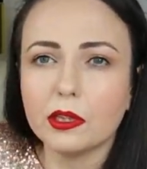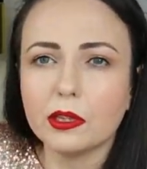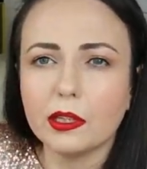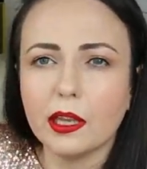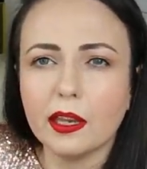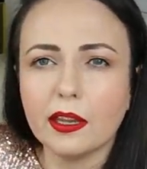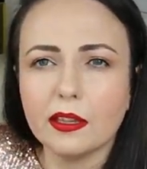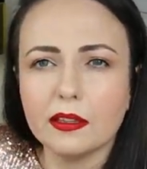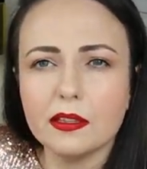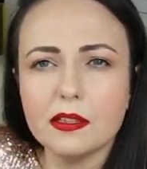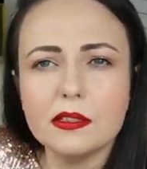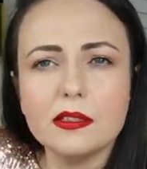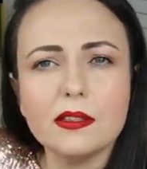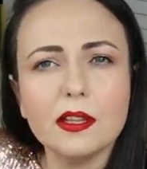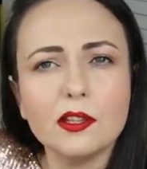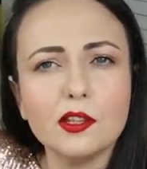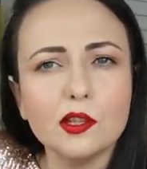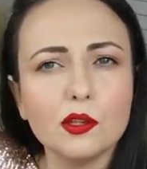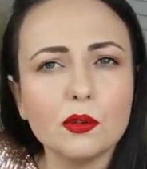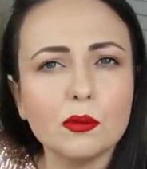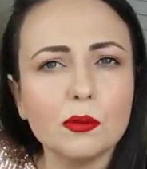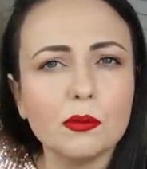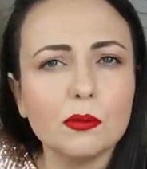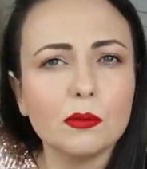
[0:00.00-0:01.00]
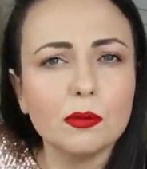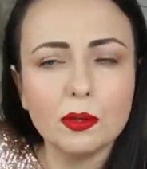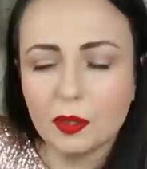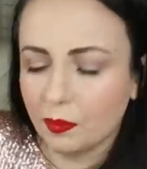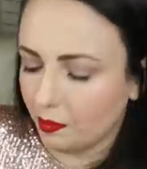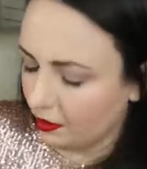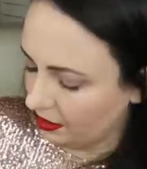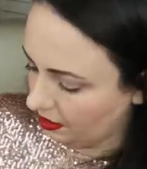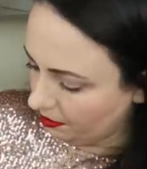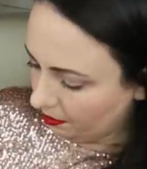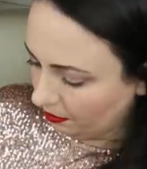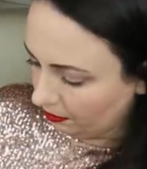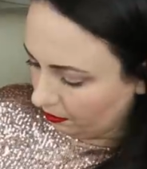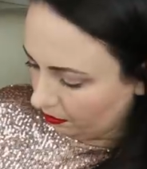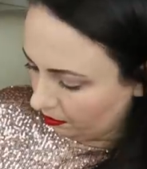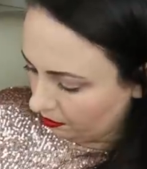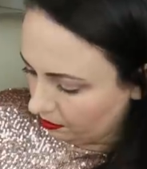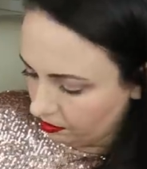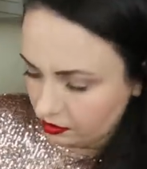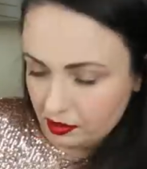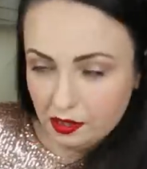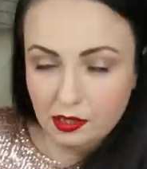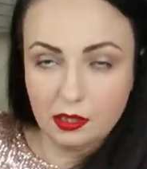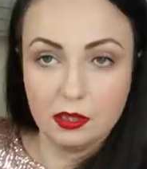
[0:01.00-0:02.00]
like this, then you will be able to
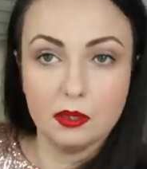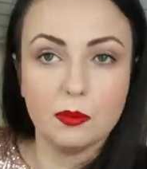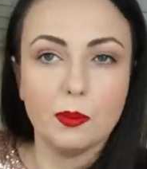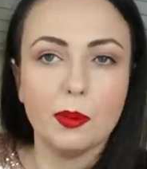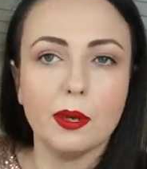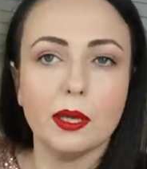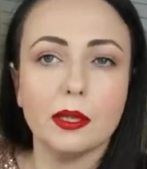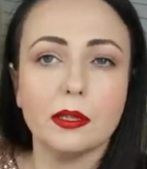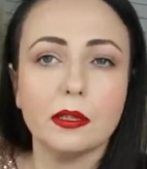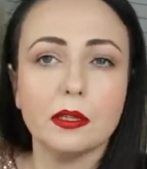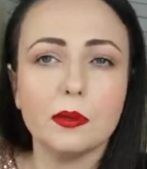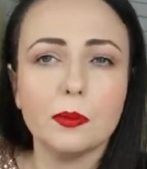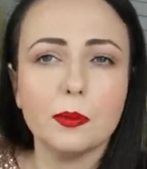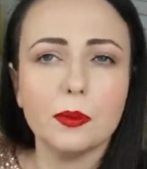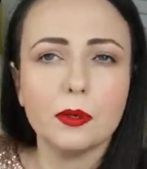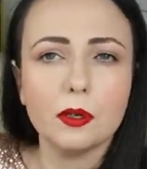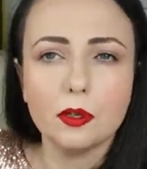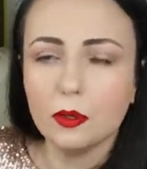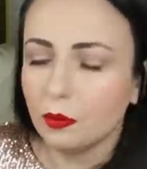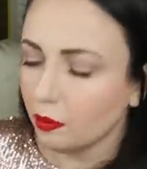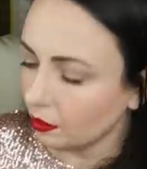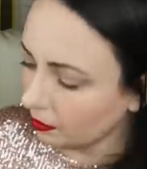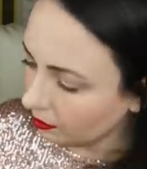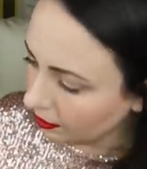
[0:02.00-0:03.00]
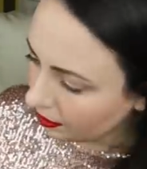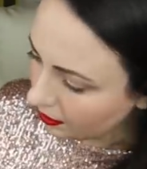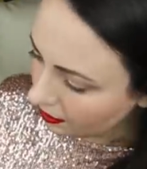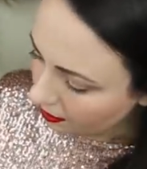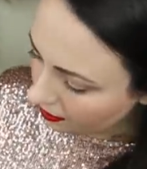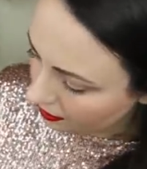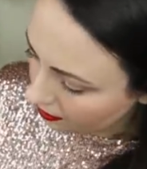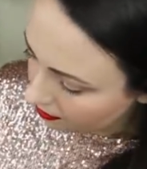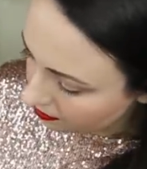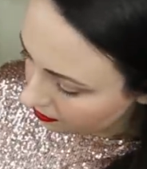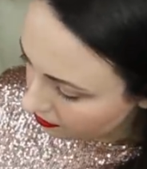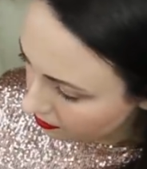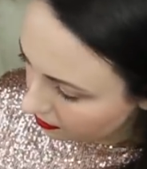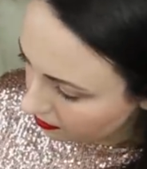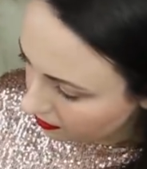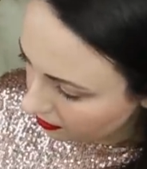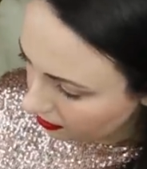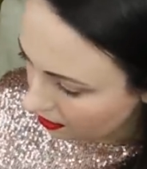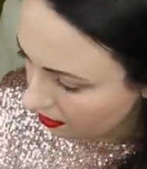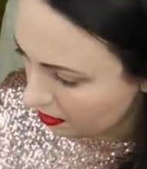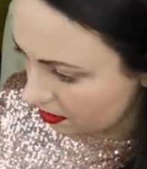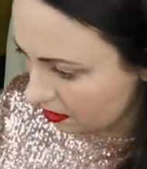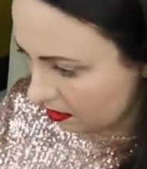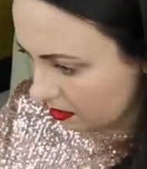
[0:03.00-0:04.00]
see it better probably, yes,
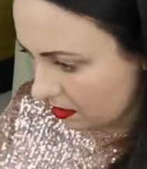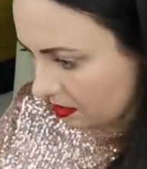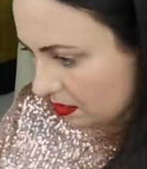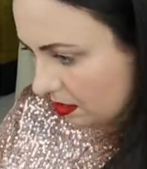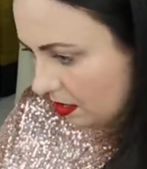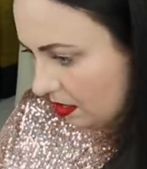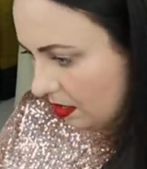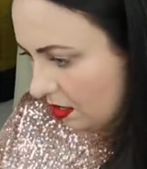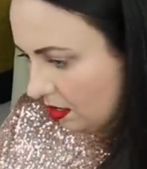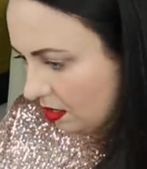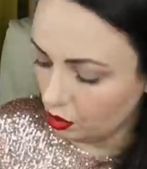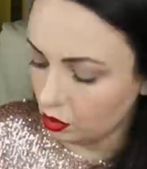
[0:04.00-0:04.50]
yes.